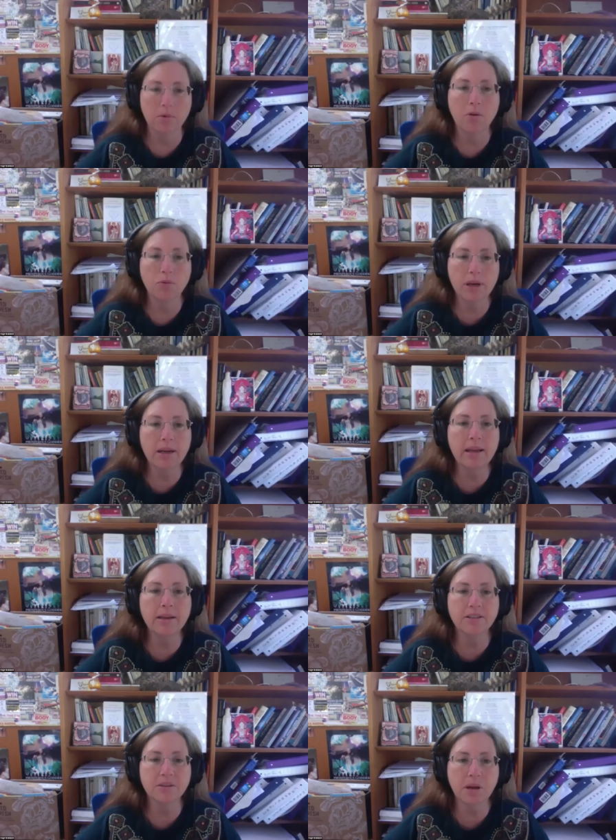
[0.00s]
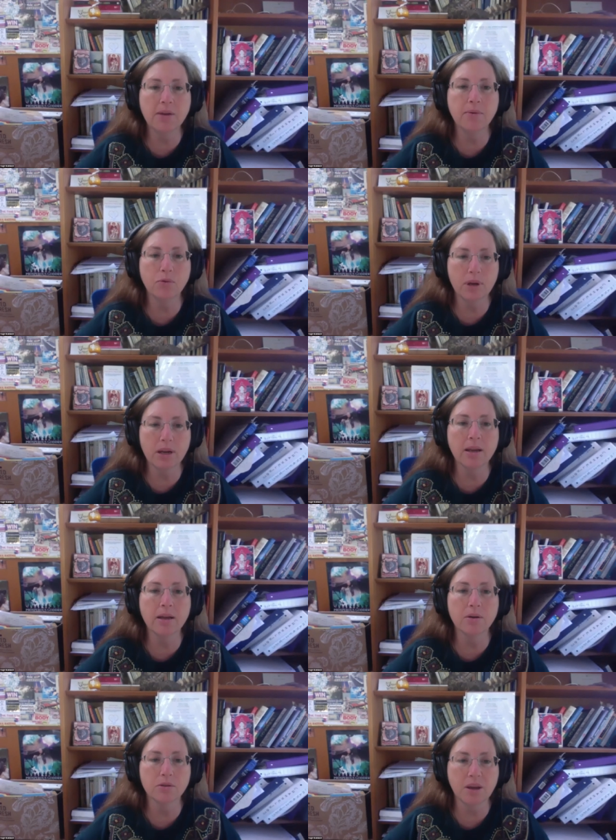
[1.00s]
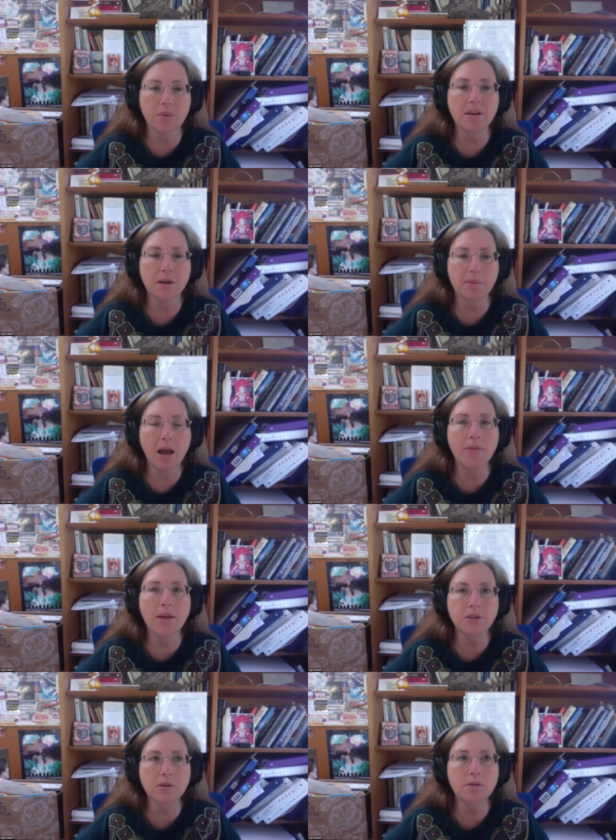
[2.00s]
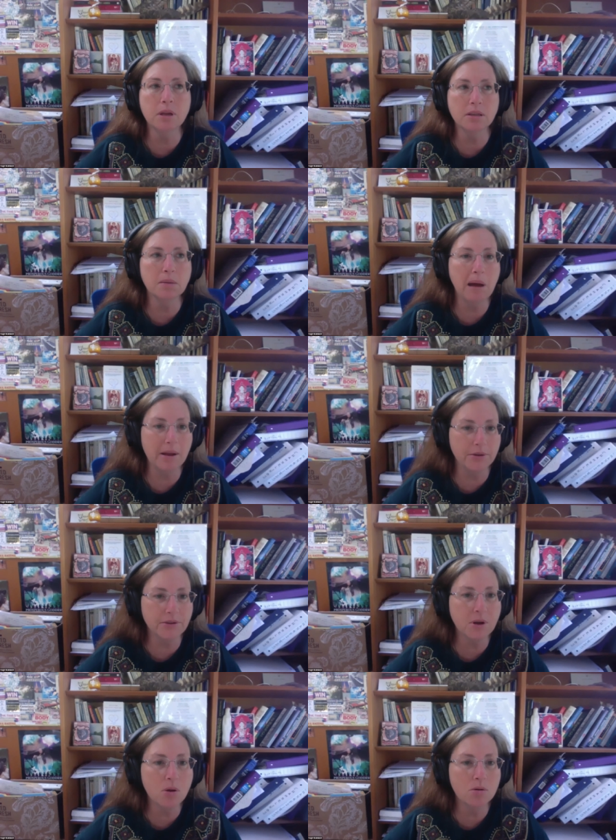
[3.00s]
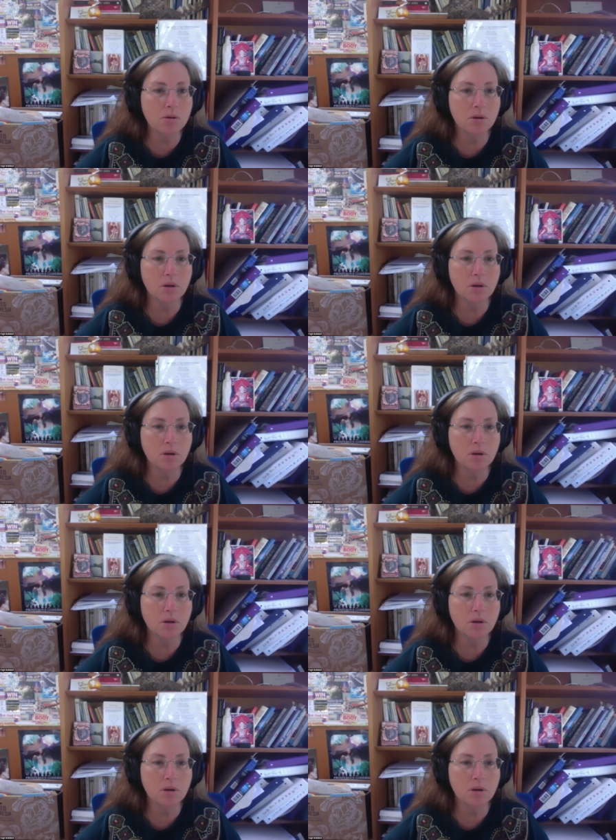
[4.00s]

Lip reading: A reading, some kind of a reading or something. I mean, that's a milestone.